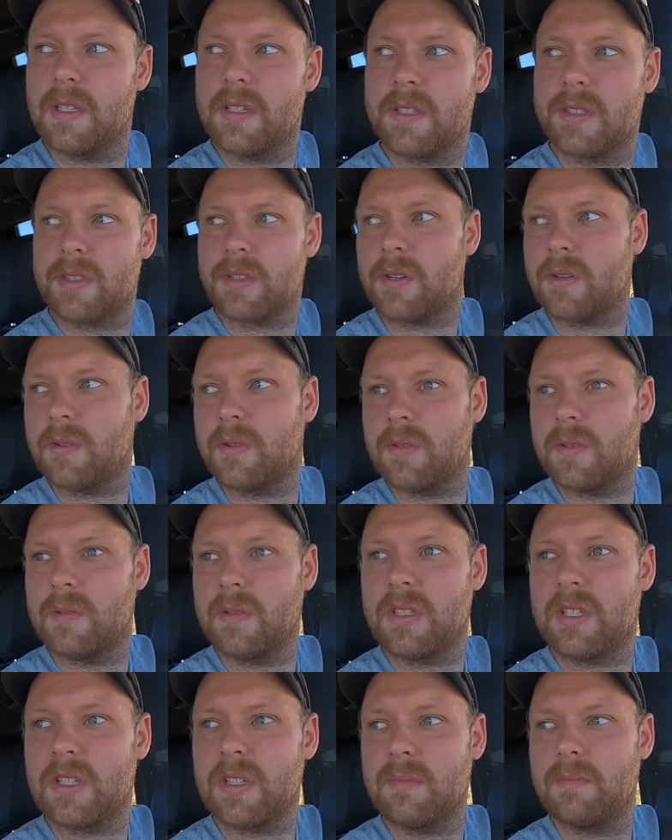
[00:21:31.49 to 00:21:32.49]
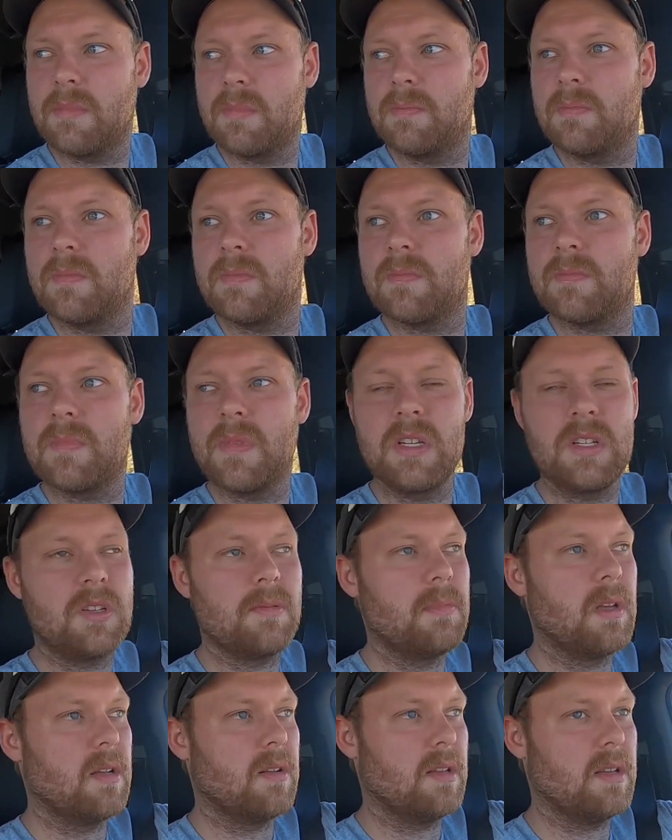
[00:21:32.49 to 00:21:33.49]
So we should
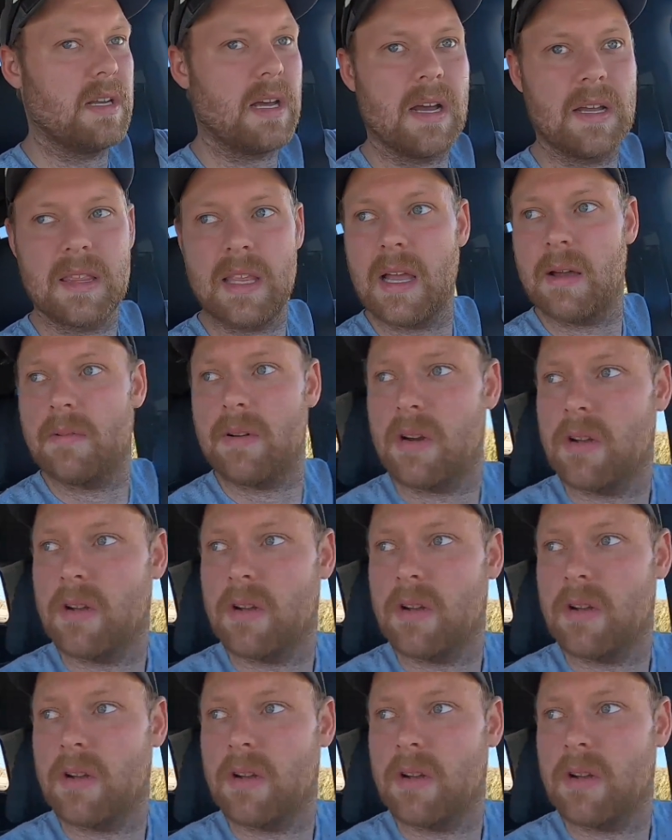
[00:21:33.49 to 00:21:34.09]
be able to knock that one